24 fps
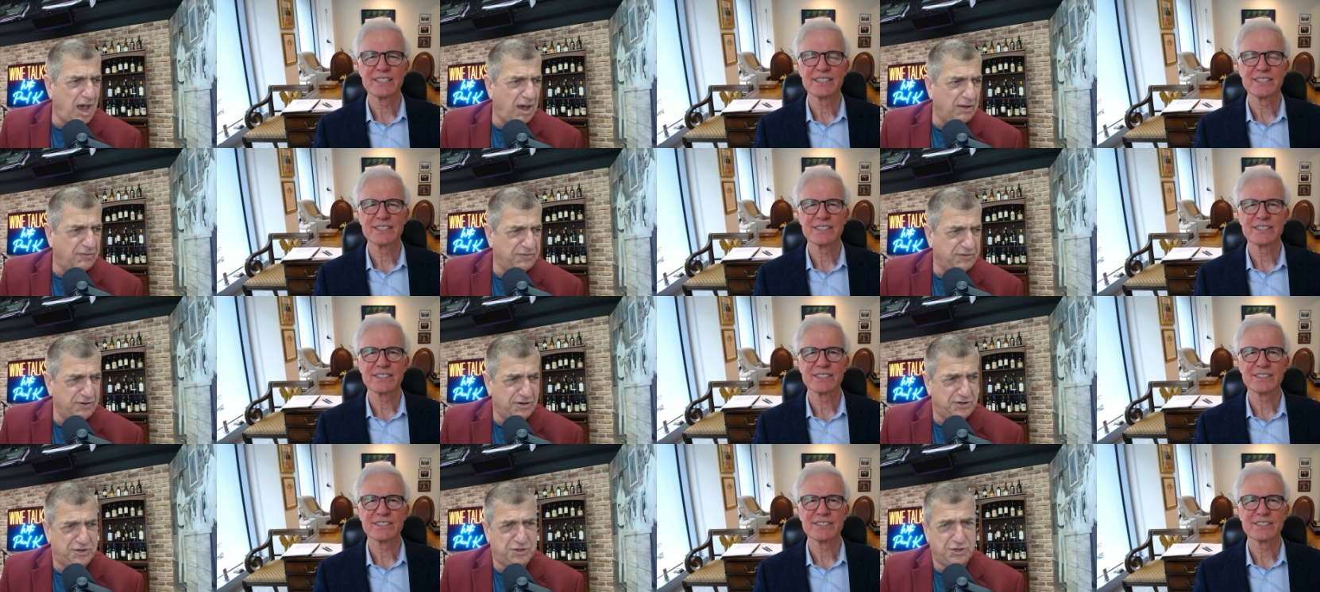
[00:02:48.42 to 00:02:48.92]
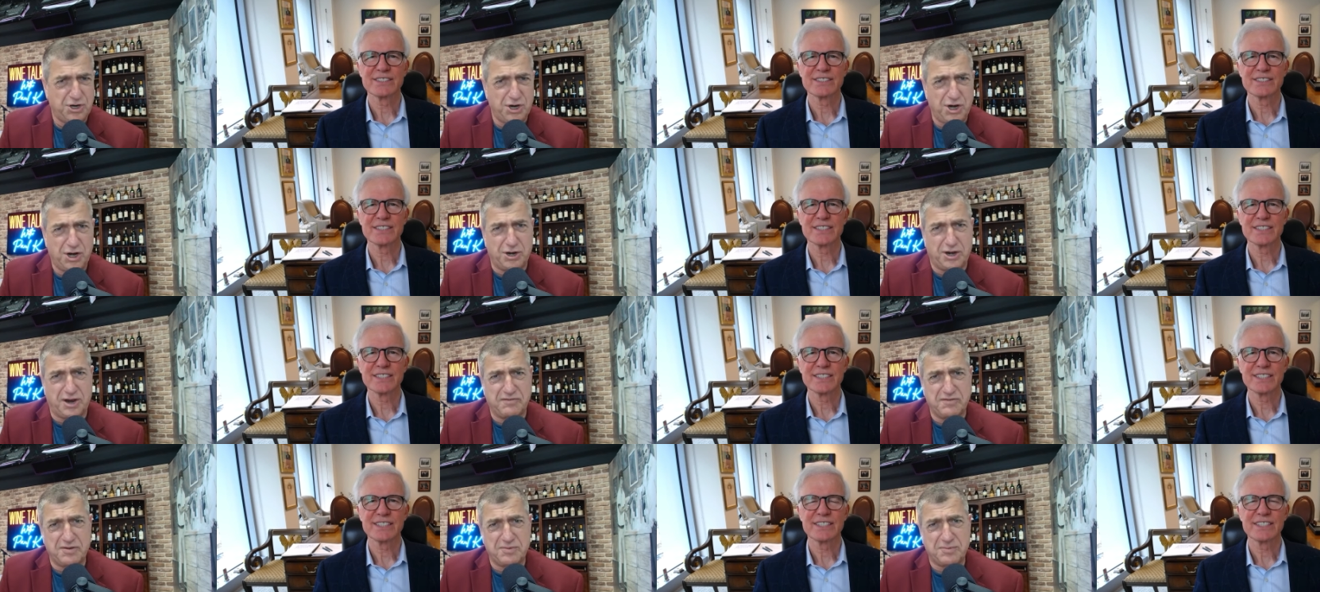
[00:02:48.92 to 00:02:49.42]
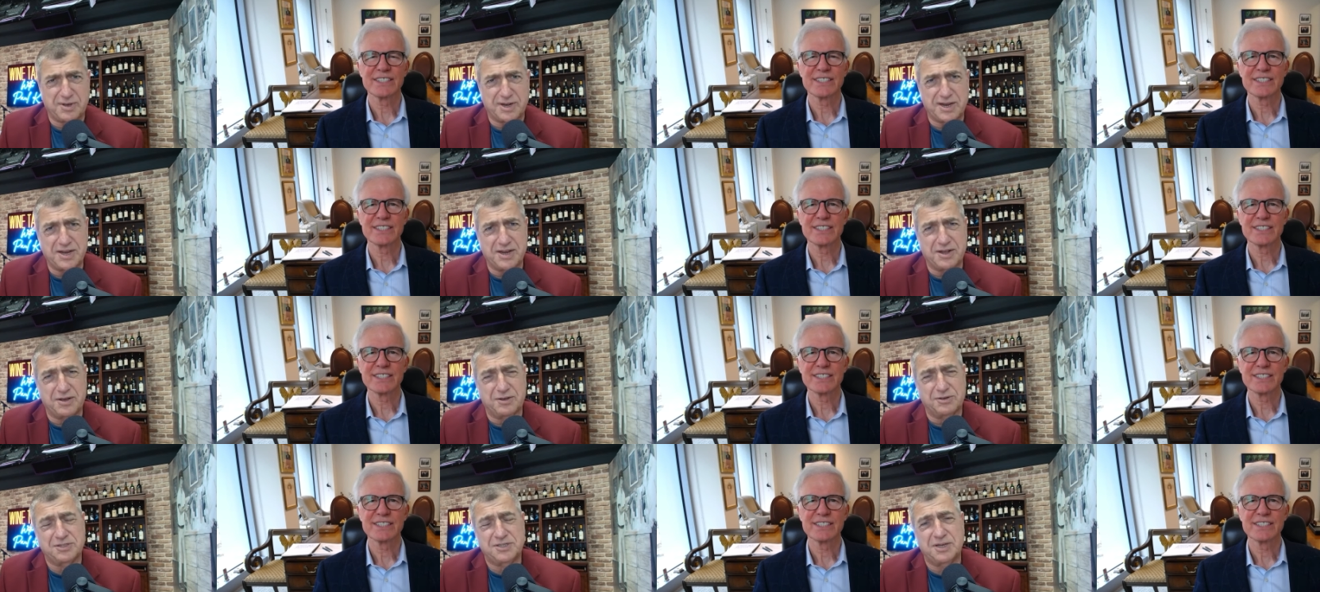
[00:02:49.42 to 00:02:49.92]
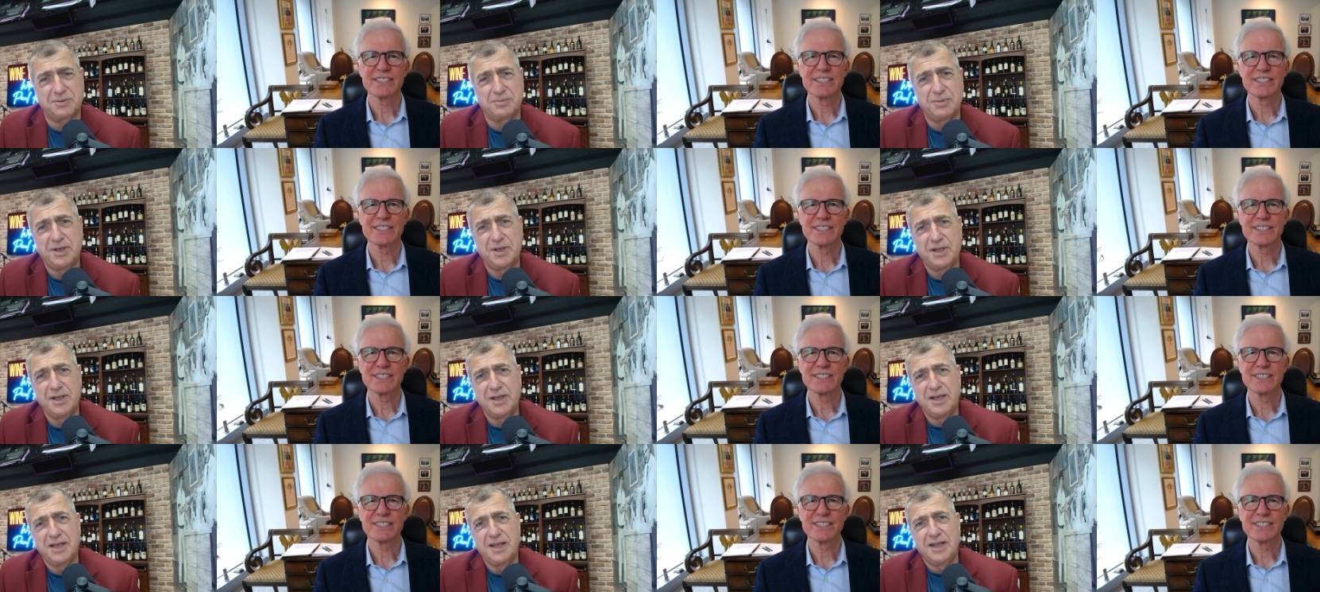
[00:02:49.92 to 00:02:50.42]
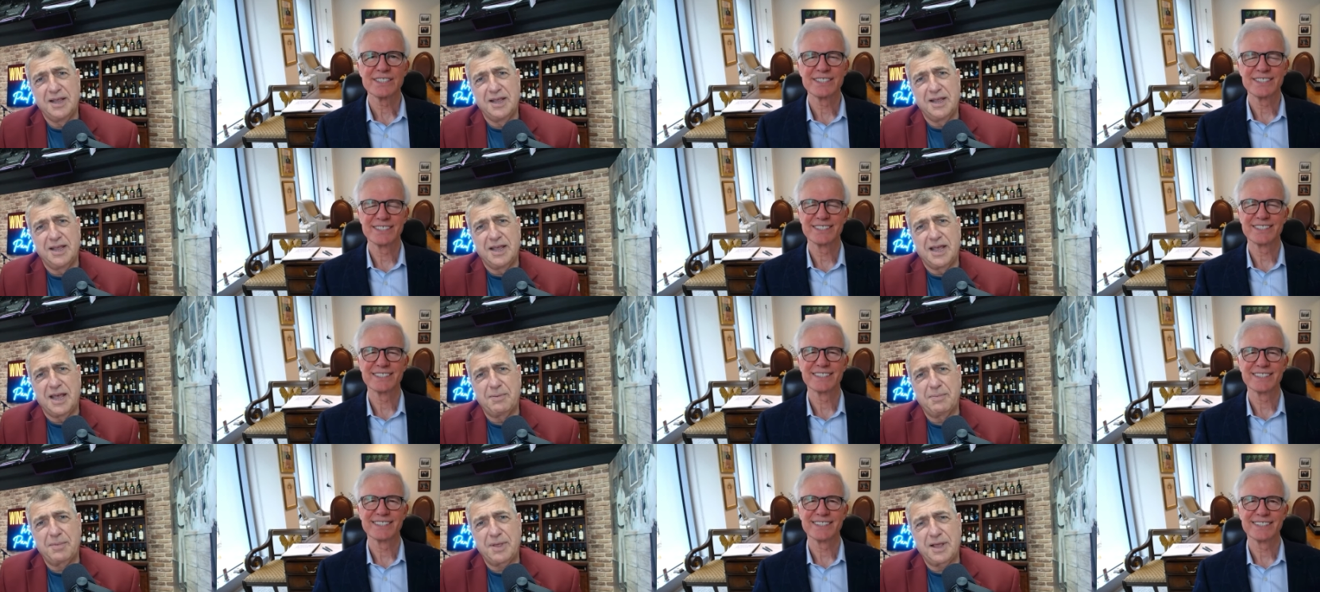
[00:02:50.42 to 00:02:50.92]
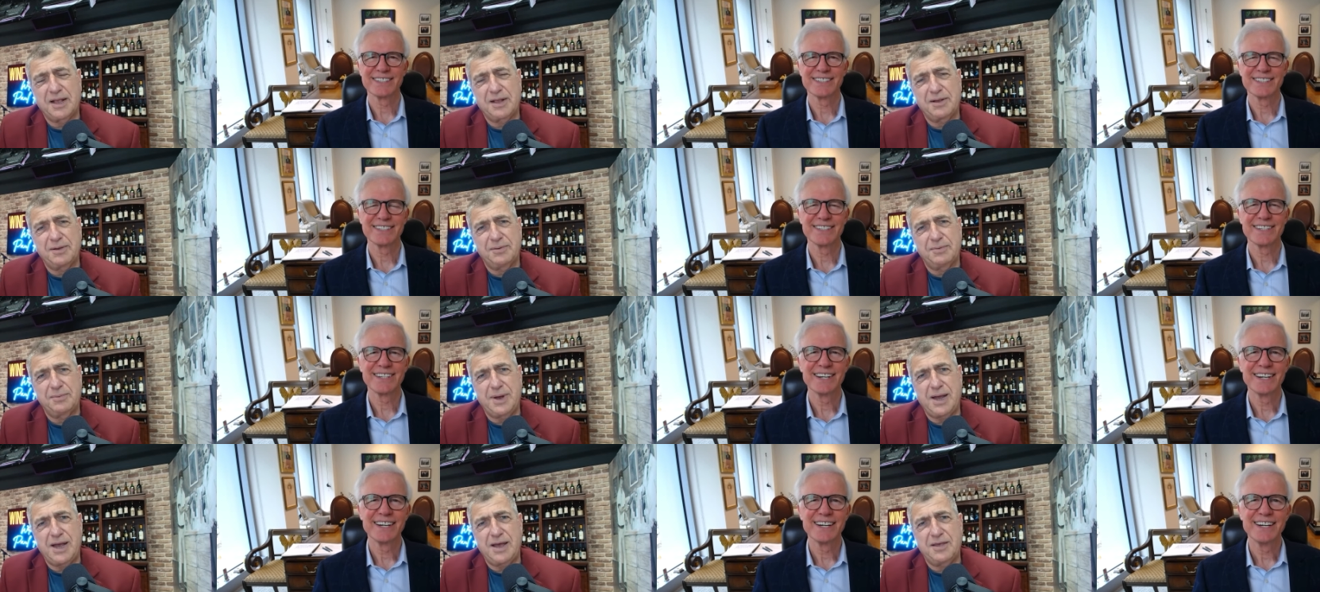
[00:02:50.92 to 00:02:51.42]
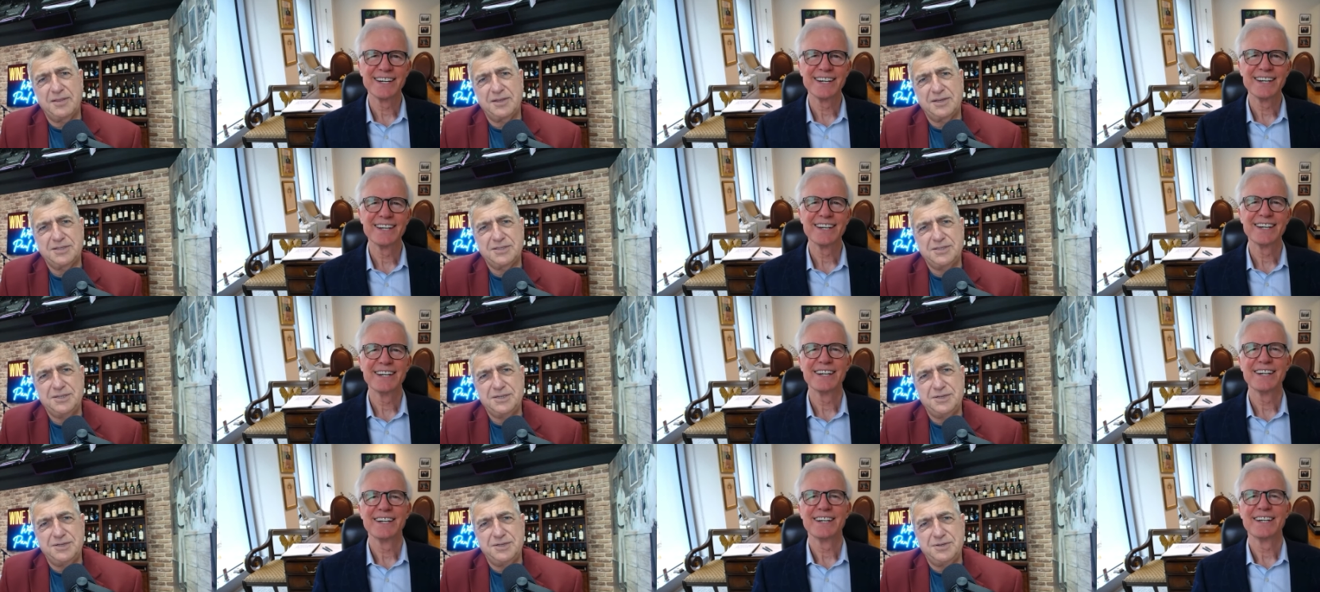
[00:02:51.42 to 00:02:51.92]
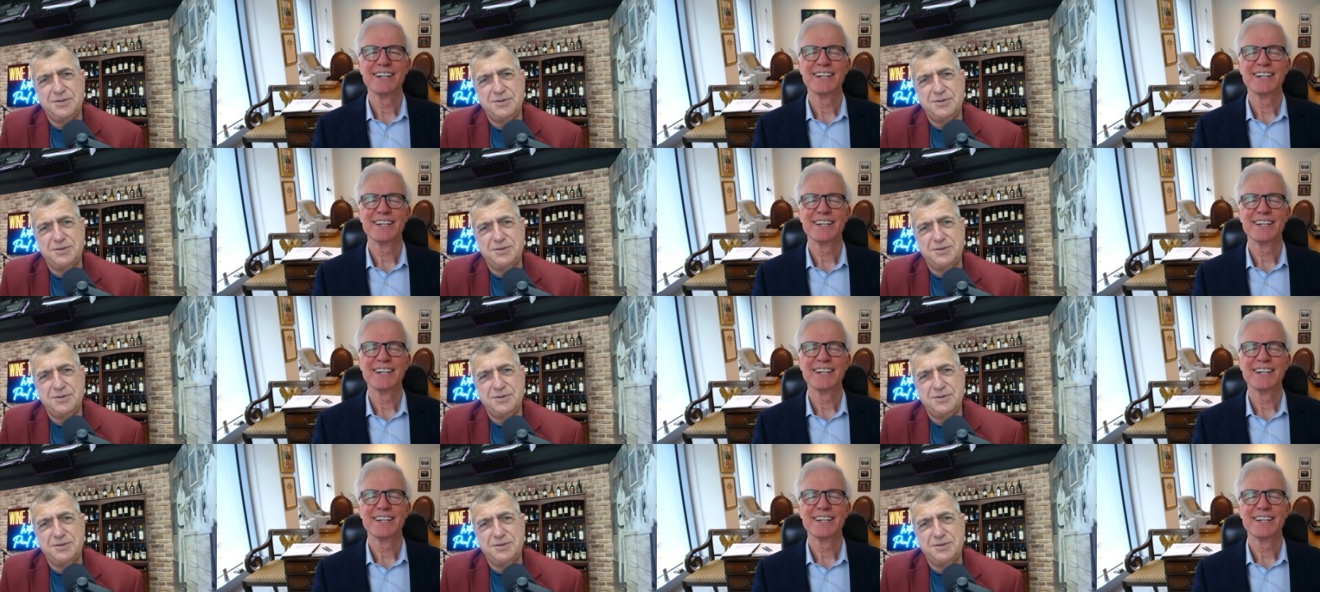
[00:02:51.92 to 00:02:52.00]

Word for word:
Speaker 1: for sure. Everybody knows him. I'm like, wow, this you,